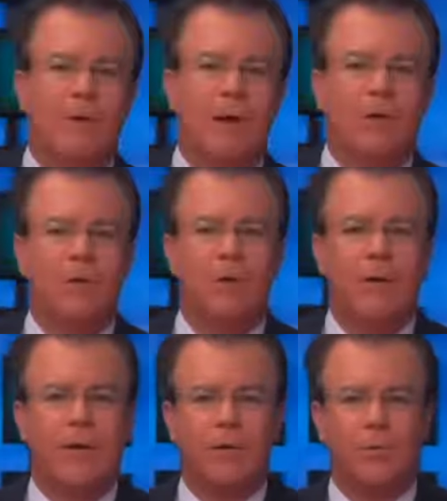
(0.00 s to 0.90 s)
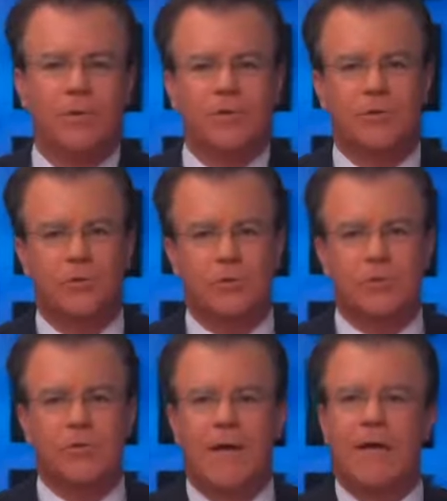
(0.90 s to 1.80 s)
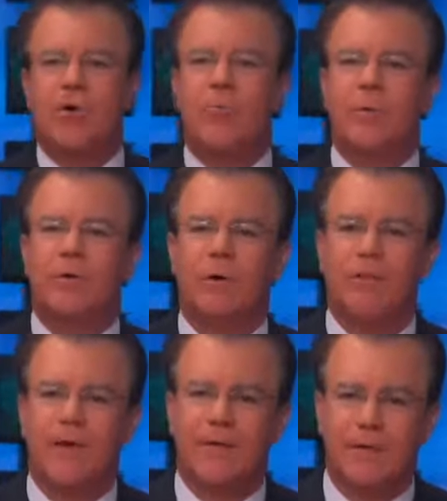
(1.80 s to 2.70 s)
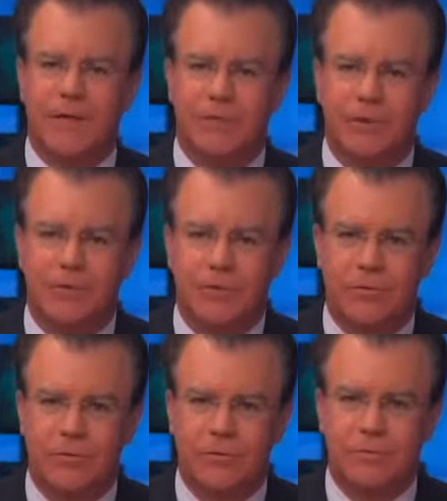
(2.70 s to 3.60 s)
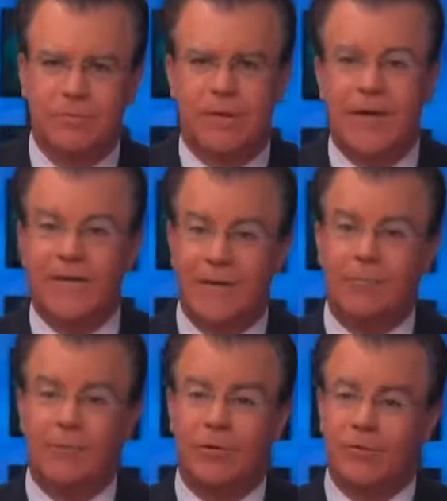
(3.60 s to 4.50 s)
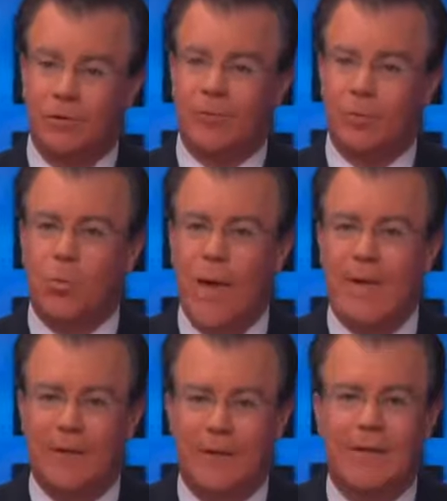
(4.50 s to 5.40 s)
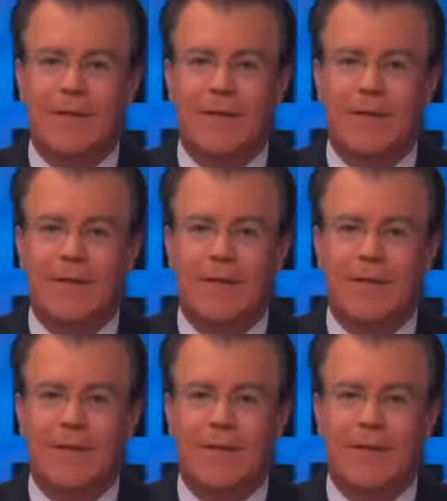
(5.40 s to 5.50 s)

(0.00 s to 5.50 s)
Ohio lawmaker wants stores that open on Thanksgiving to get hit with a triple whammy.